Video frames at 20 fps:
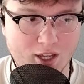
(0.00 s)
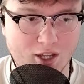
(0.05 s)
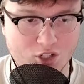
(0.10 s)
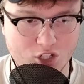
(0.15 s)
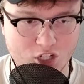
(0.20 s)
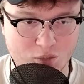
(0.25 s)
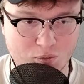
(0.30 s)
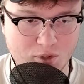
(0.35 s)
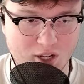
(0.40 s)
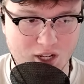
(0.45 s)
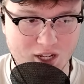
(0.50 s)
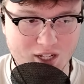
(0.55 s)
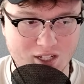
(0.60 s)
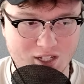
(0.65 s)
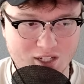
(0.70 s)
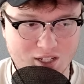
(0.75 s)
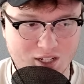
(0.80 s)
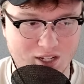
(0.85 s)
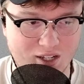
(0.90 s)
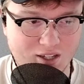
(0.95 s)
Just because
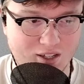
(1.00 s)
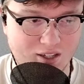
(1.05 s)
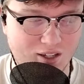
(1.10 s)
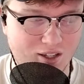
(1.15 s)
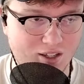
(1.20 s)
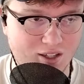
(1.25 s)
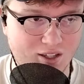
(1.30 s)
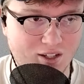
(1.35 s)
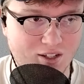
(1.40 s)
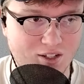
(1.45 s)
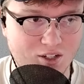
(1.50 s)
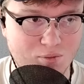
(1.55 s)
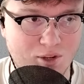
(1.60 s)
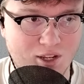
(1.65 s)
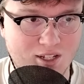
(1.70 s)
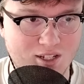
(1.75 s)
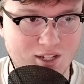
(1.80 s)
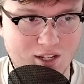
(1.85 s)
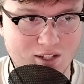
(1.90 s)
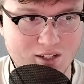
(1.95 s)
it's like it doesn't
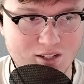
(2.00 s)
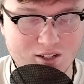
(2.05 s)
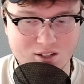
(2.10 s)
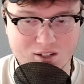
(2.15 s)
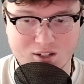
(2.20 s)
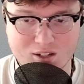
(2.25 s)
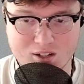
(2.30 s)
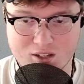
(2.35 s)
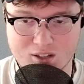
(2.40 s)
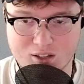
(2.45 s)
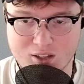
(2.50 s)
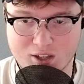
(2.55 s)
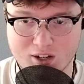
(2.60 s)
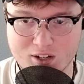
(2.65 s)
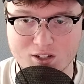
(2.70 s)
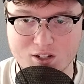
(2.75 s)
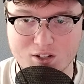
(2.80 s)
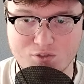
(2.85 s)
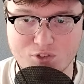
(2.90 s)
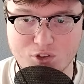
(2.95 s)
make sense. Like it
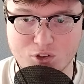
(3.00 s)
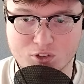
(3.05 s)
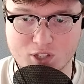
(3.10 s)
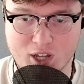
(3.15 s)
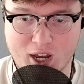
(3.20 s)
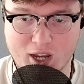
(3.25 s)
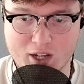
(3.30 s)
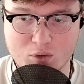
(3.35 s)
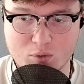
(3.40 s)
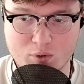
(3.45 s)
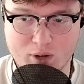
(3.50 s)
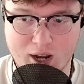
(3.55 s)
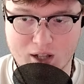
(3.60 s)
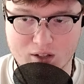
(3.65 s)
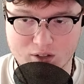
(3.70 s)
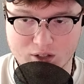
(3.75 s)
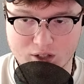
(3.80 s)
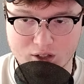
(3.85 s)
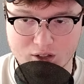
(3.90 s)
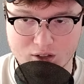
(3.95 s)
doesn't feel tied to
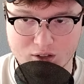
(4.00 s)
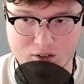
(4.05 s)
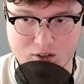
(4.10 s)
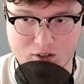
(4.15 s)
reality.